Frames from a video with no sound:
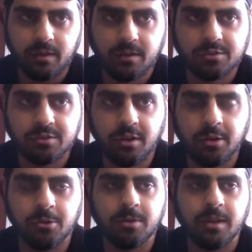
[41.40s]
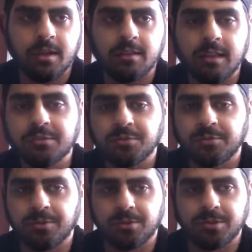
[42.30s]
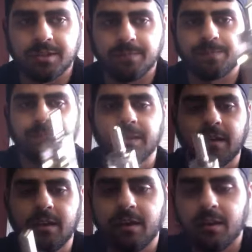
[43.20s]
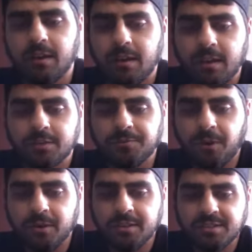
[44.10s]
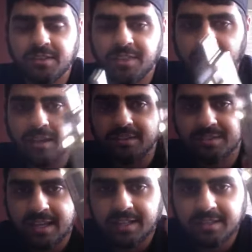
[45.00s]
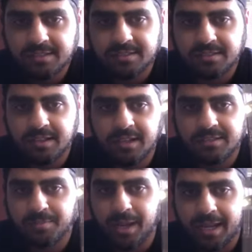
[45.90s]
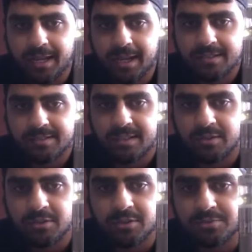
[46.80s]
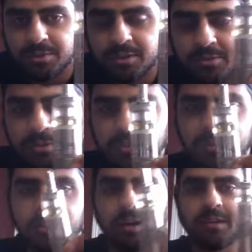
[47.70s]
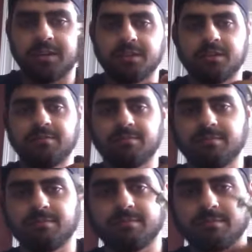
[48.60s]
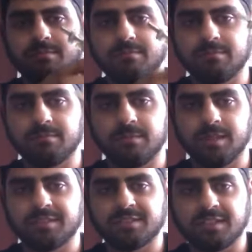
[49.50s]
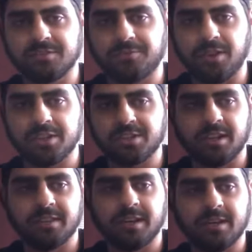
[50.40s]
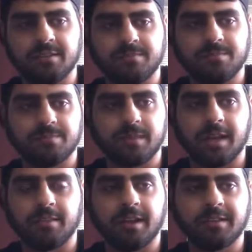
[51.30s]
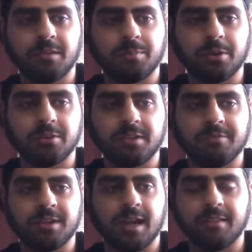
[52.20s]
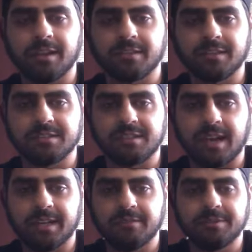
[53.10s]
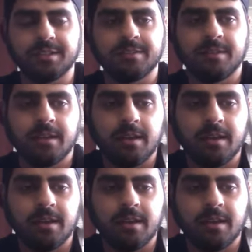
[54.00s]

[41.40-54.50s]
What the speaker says: So let's review it. As far as aesthetics, it's badass. It looks really, really good on here. It sits flush on there. I like the build of it. I like the design of it.